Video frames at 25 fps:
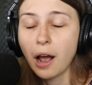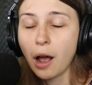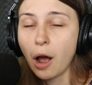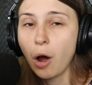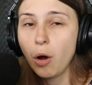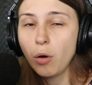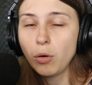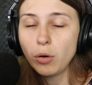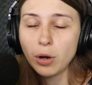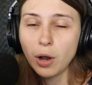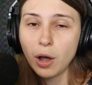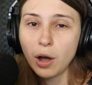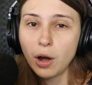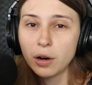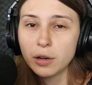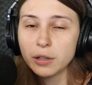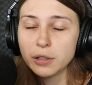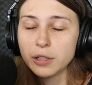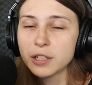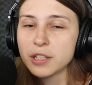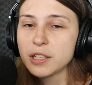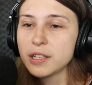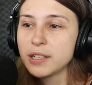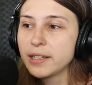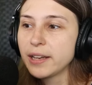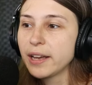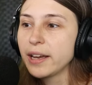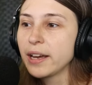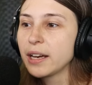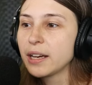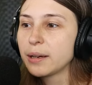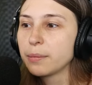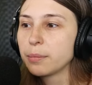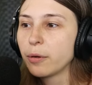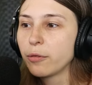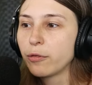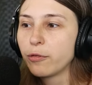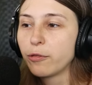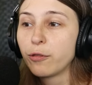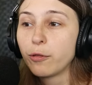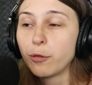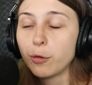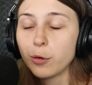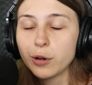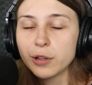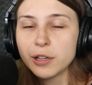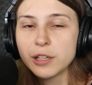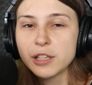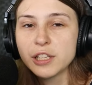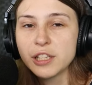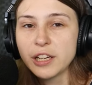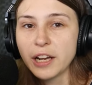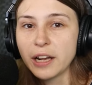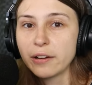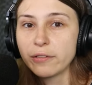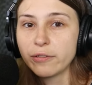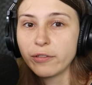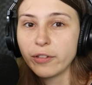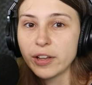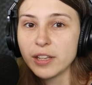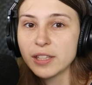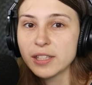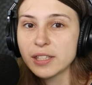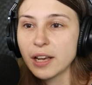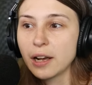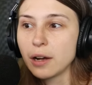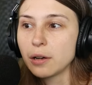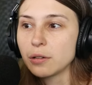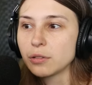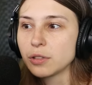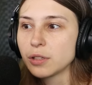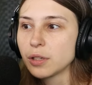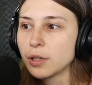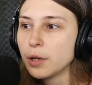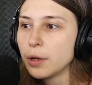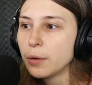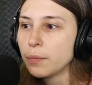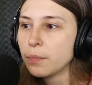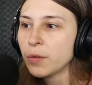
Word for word: how long does it take before the chat fades out?